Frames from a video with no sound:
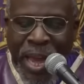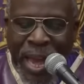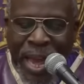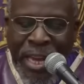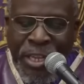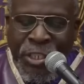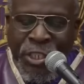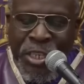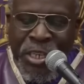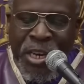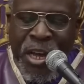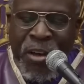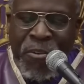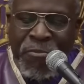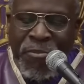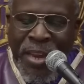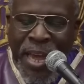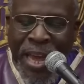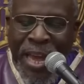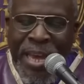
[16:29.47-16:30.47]
The Ancient
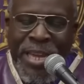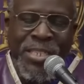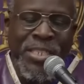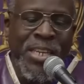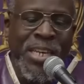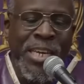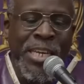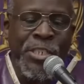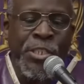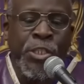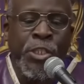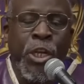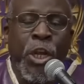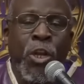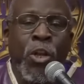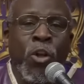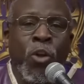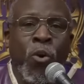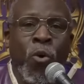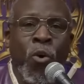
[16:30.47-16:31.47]
of Days is
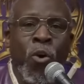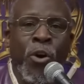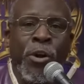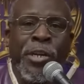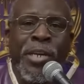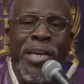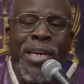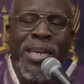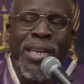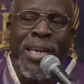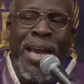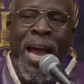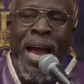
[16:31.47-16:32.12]
the Lord